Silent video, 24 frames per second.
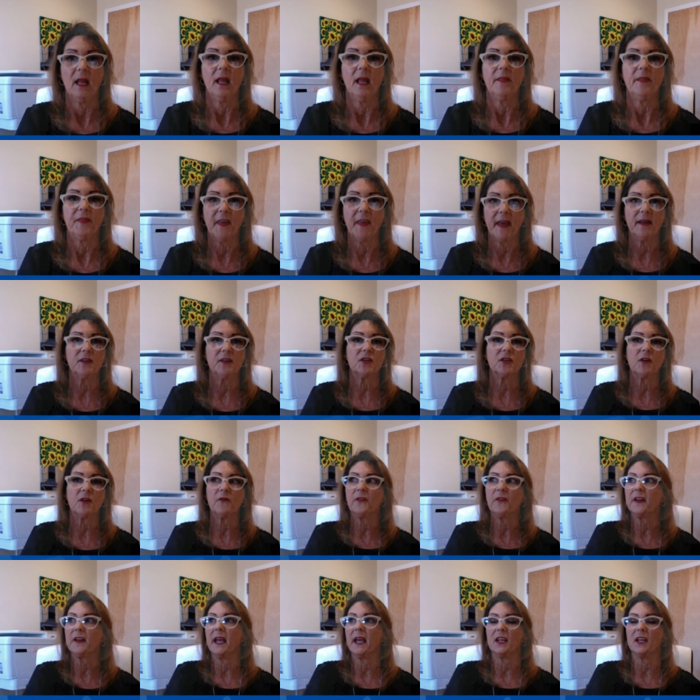Then don't
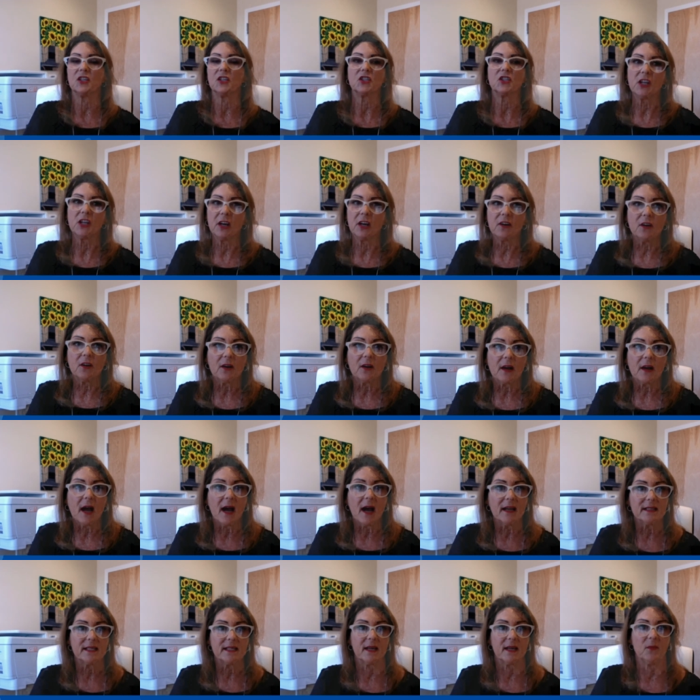forget, share your
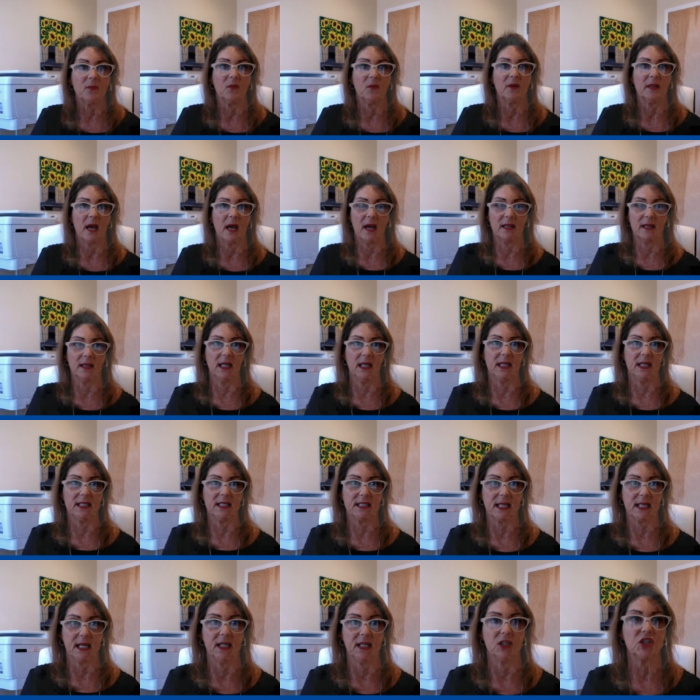content with on
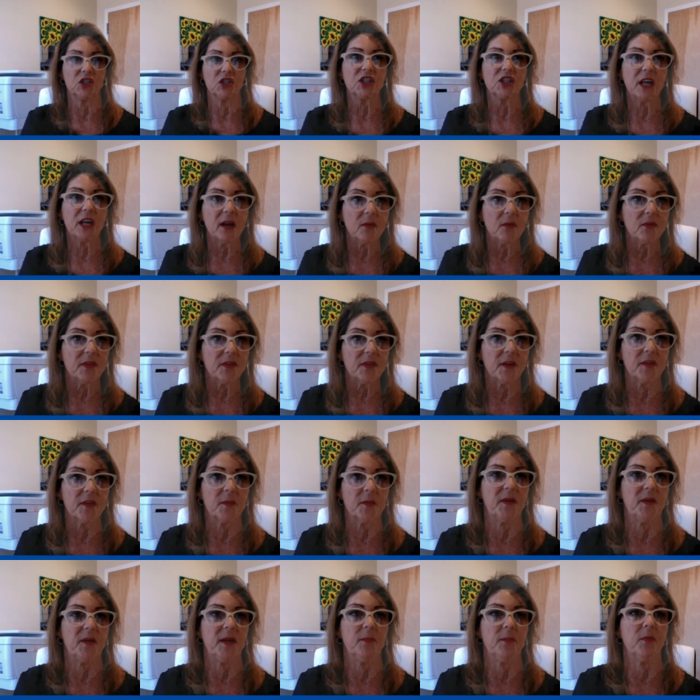LinkedIn. Share with other
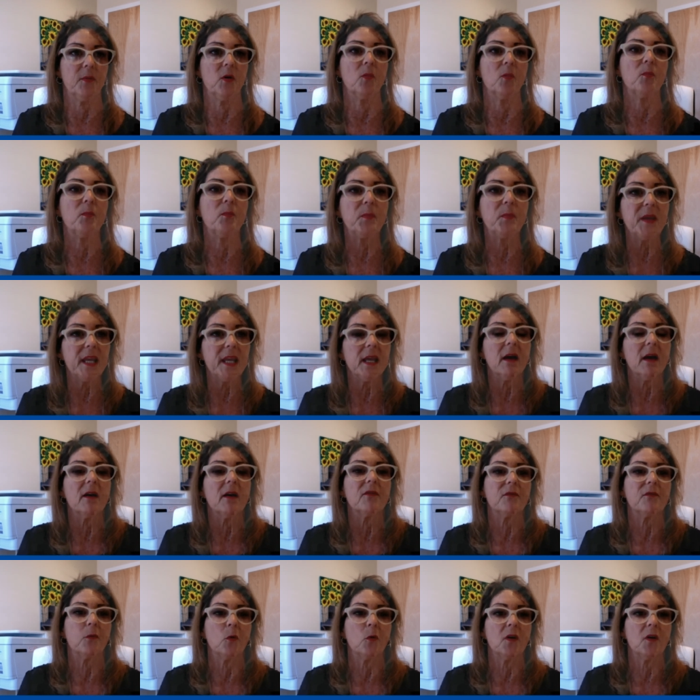people. Be
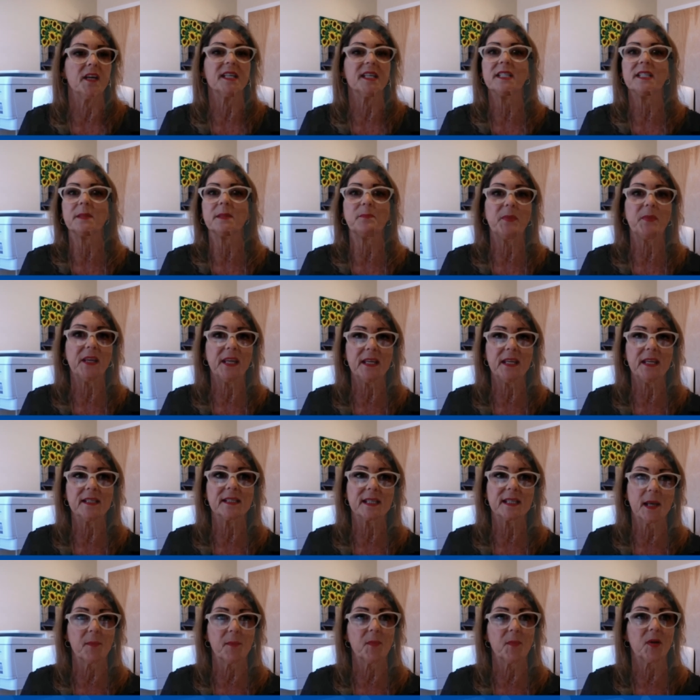a voice. Be
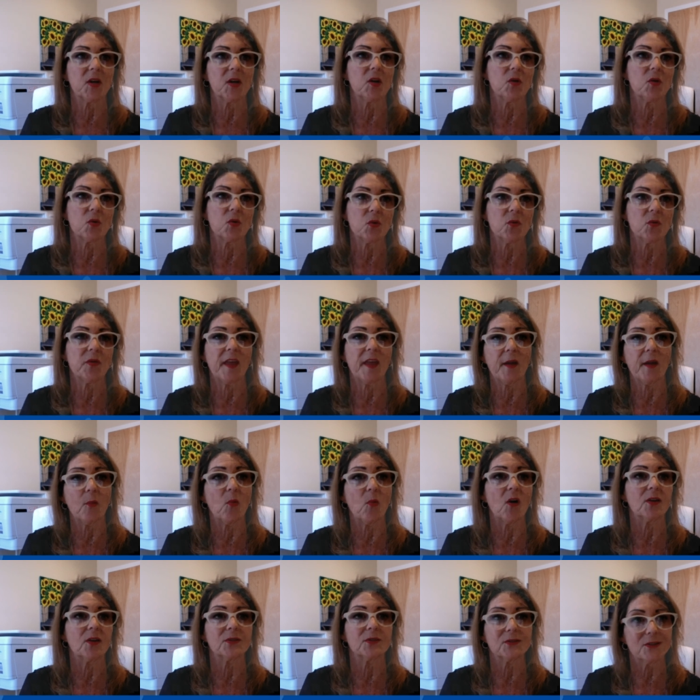somebody who they
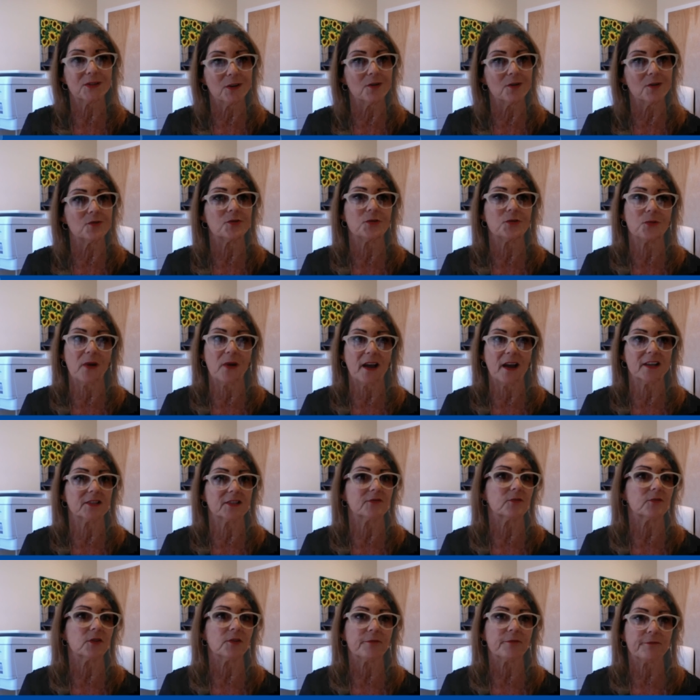want to go to as a
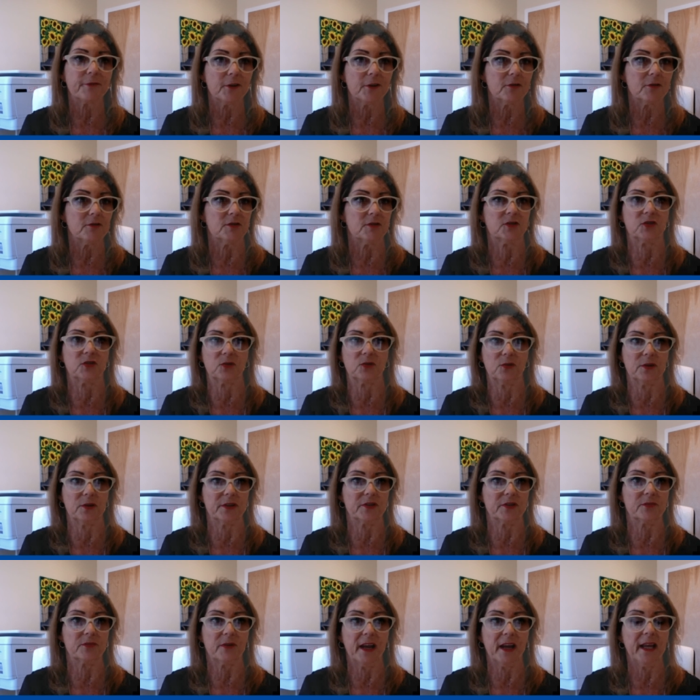referral
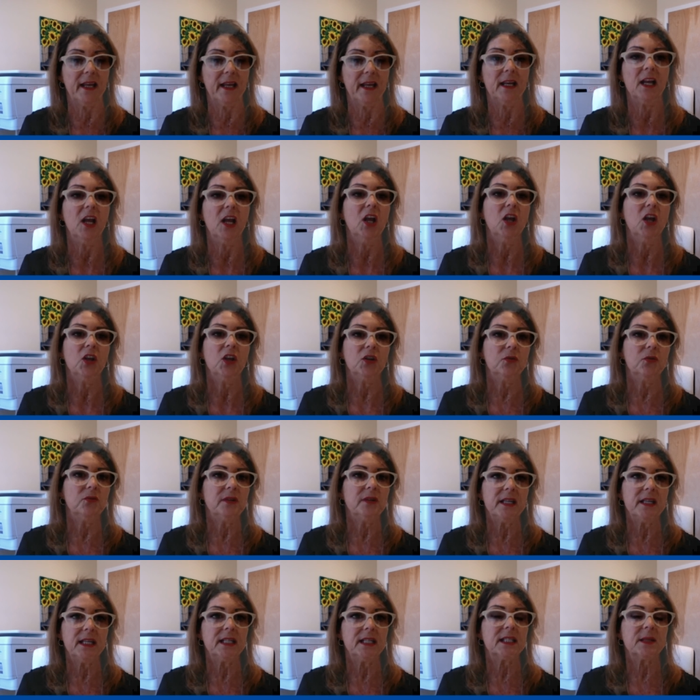source, right? You
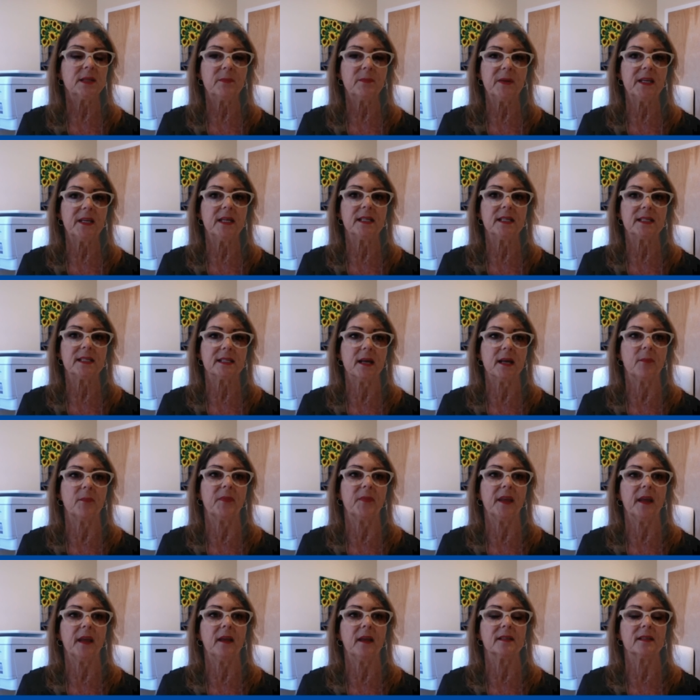need to be
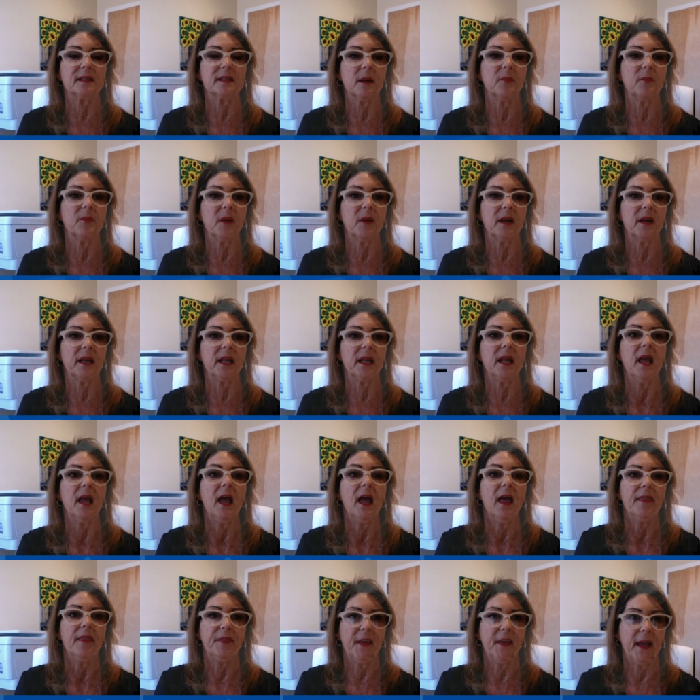something, somebody
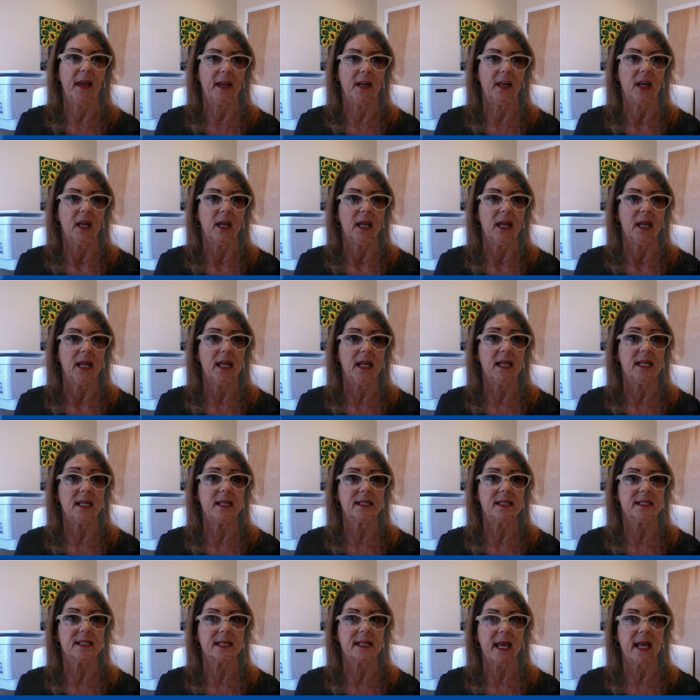that
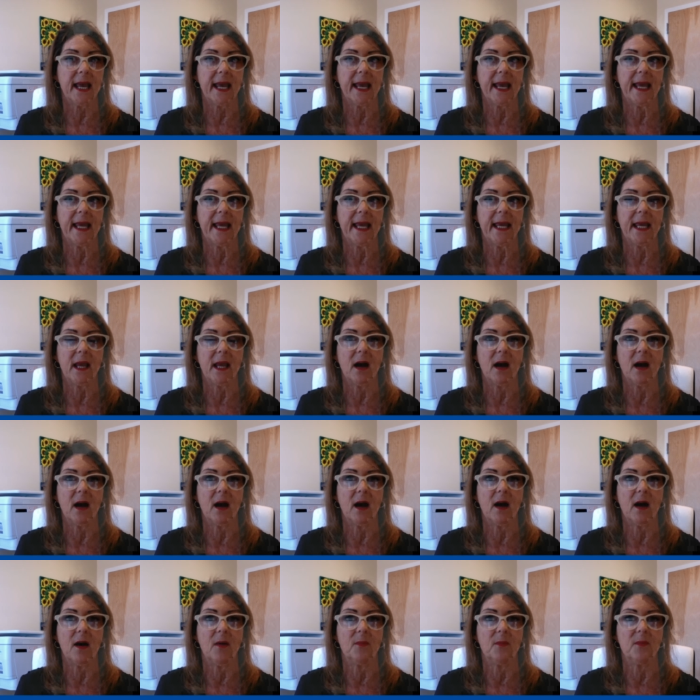is a
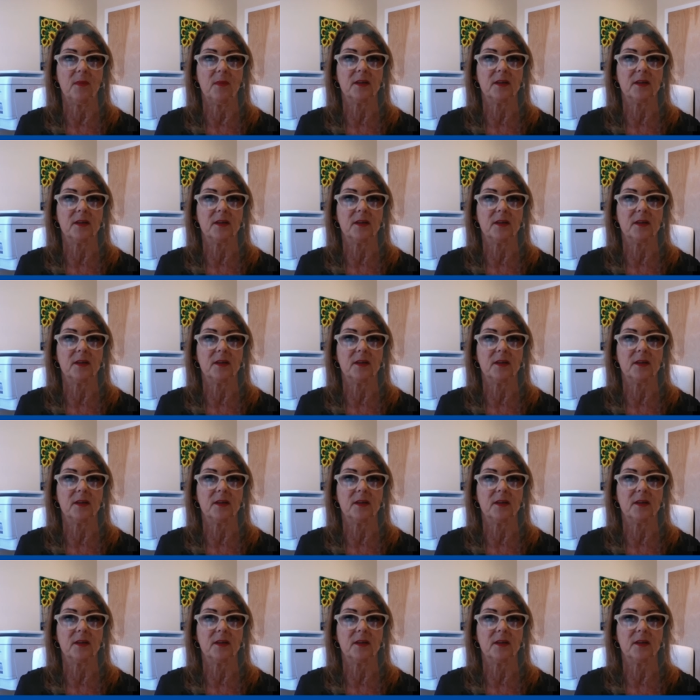um,